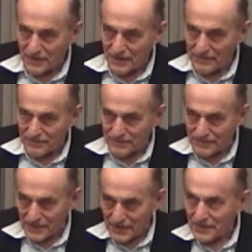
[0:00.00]
of
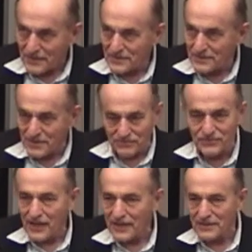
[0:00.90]

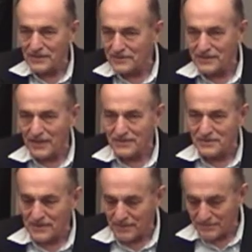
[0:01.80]
science,
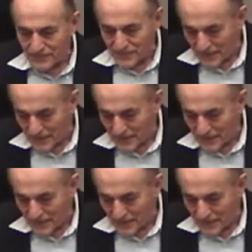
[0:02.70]
science uh,